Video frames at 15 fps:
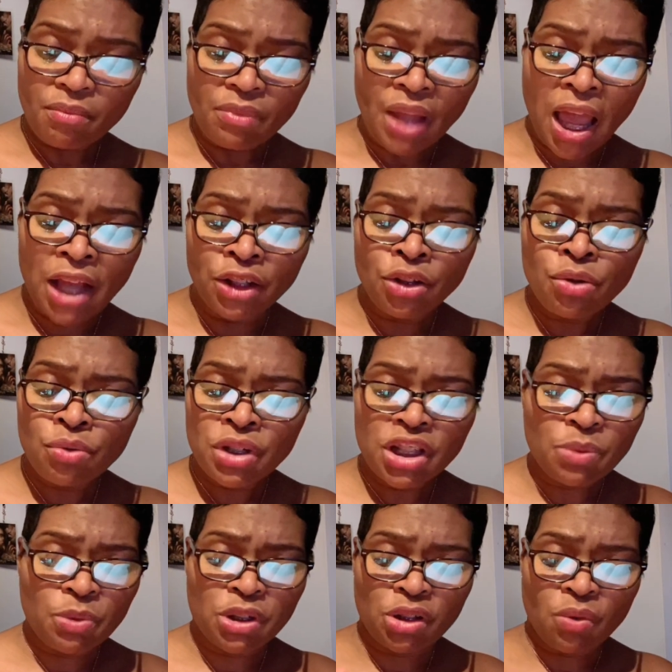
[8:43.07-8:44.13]
I knew this
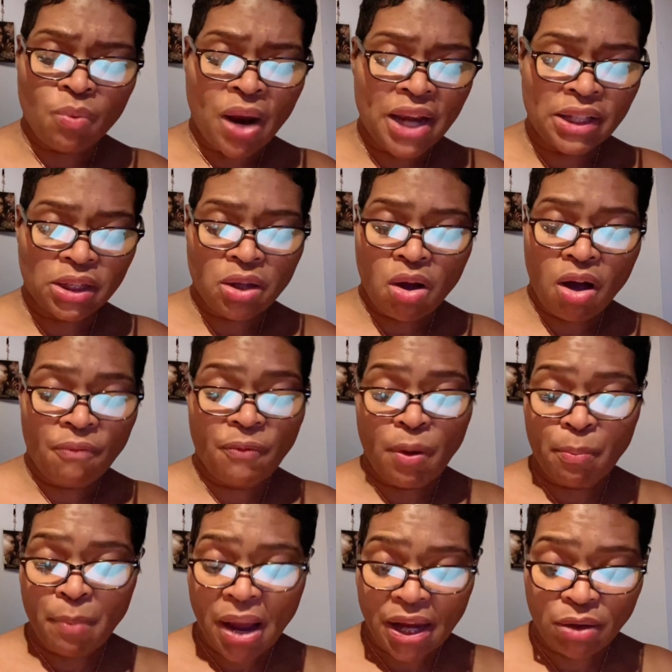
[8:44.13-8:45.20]
was the right song for
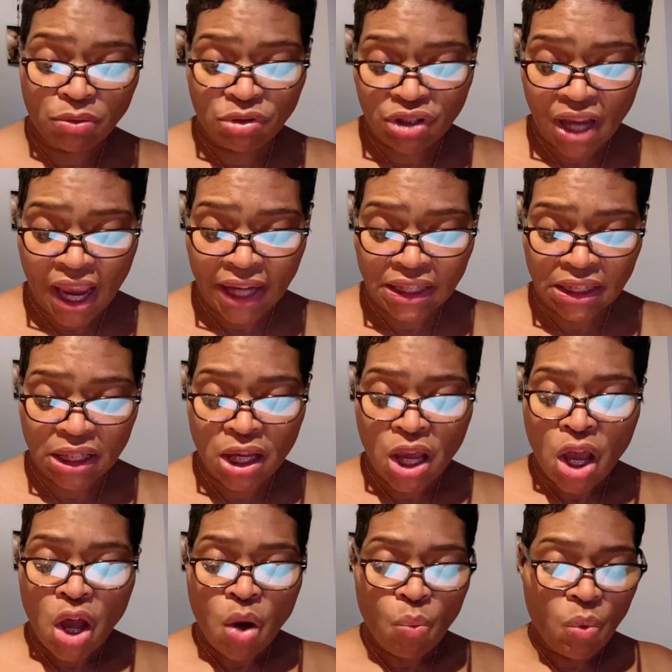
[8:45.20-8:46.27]
Michael Jackson.
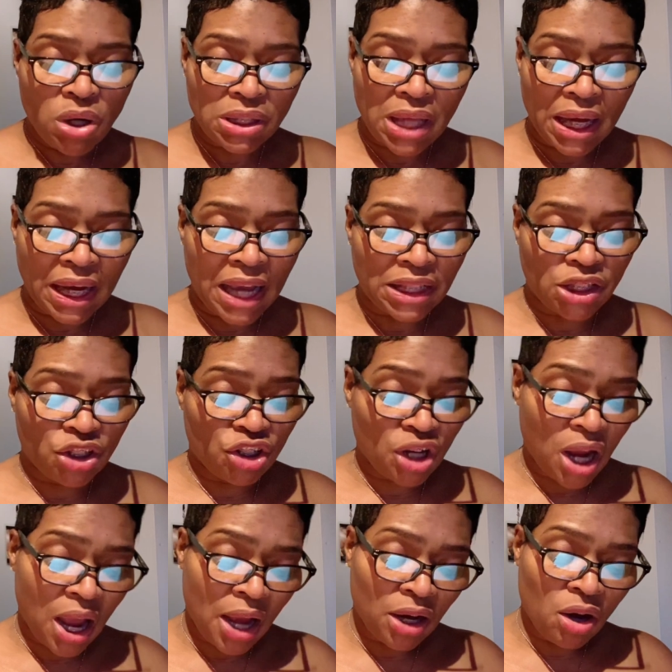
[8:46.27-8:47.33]
Once I got to
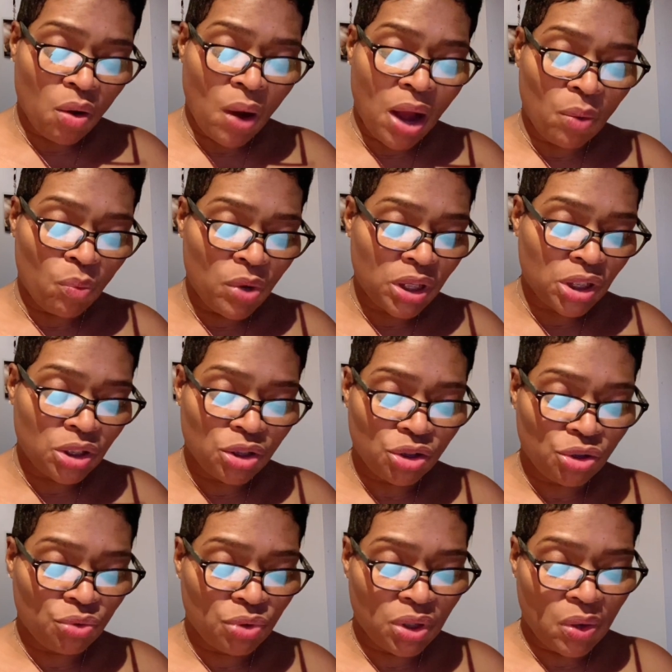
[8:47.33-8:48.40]
Chicago, I went to the
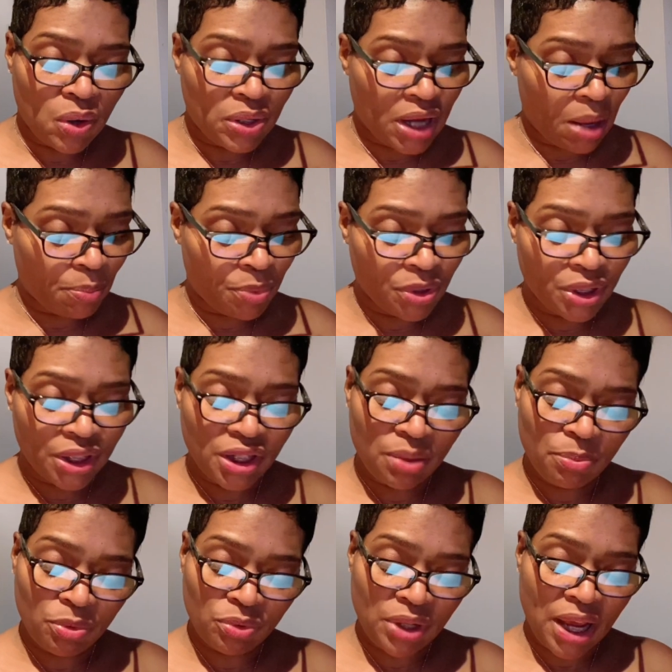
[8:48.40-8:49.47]
studio and I put a
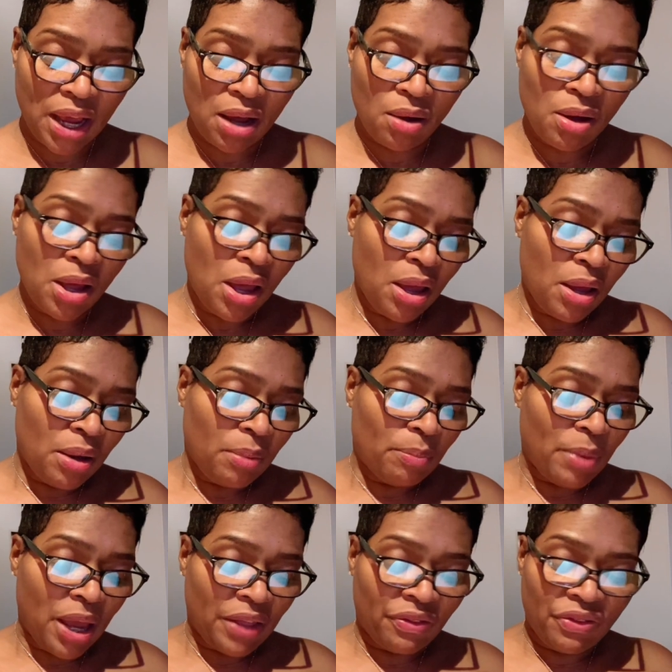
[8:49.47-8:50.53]
demo down.
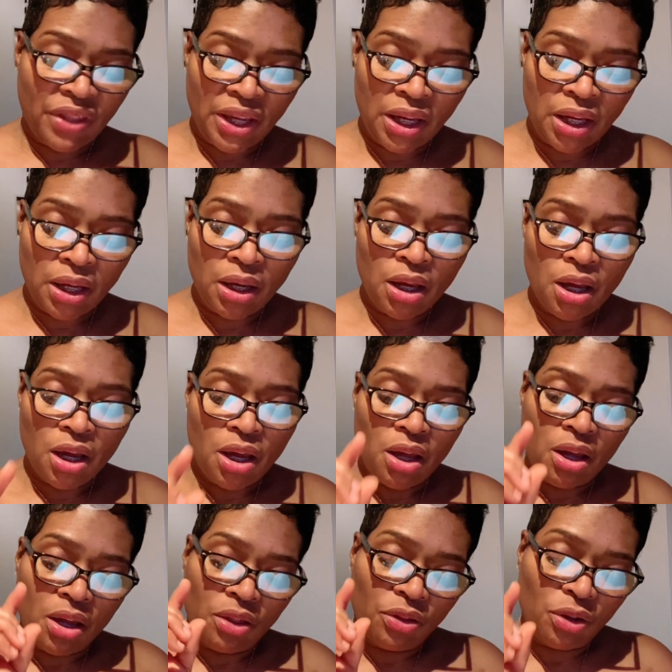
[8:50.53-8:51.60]
By then,
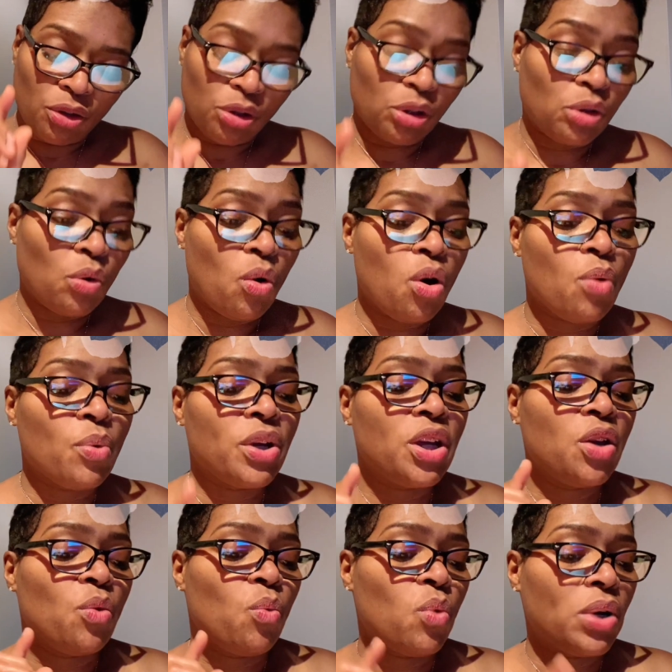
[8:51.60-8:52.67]
the story
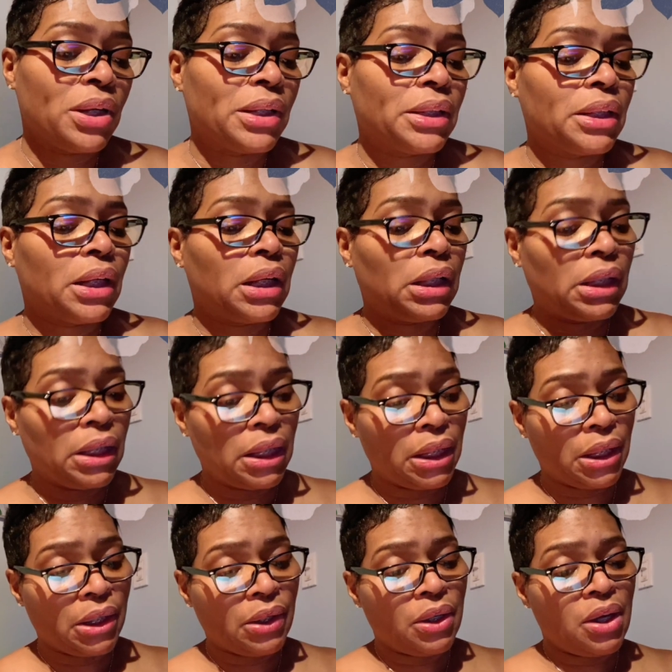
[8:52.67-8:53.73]
was
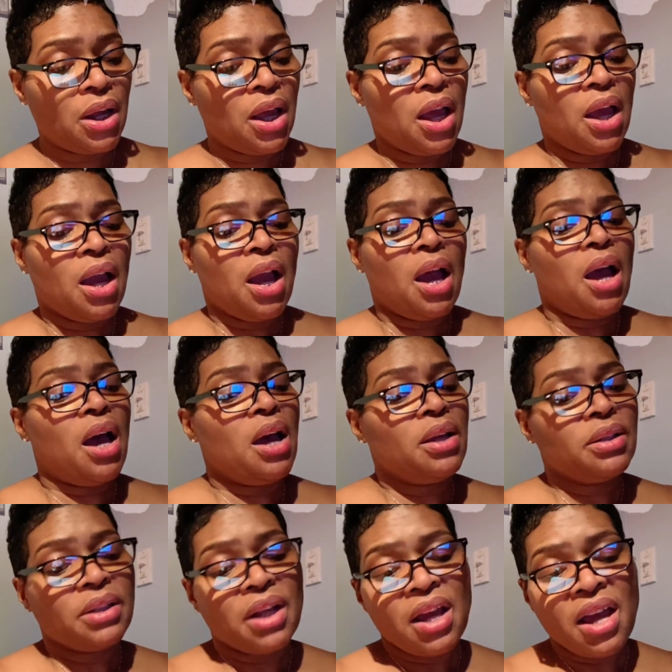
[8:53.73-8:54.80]
clear.
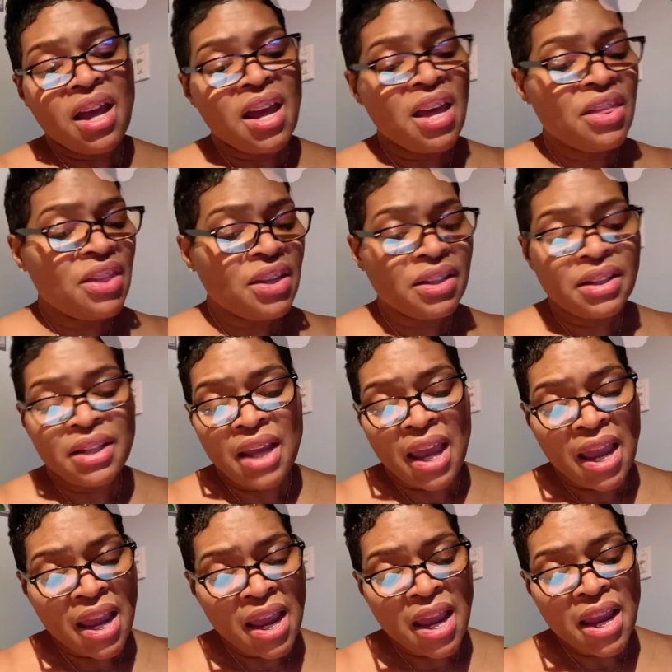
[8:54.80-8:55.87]
Another
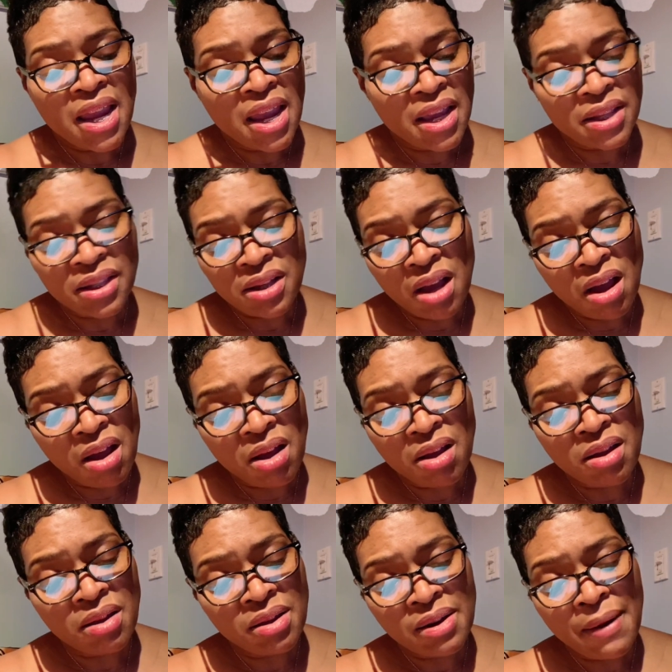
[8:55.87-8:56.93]
day has
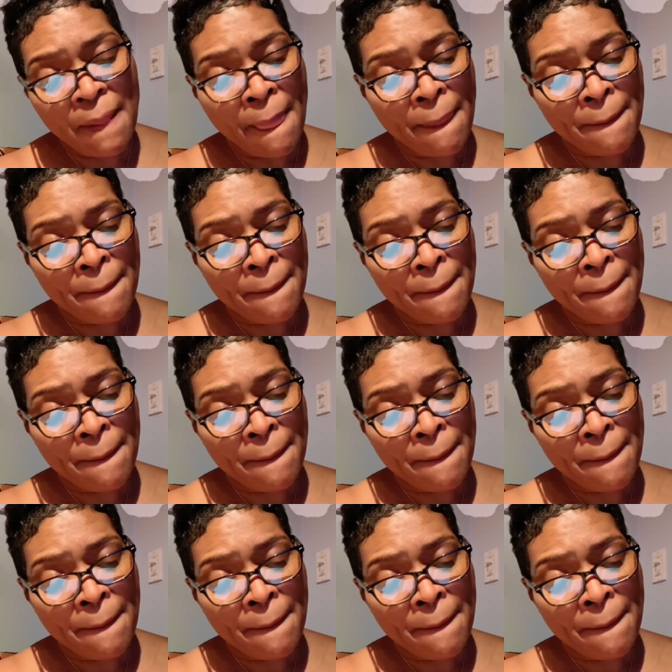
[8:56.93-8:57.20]
gone.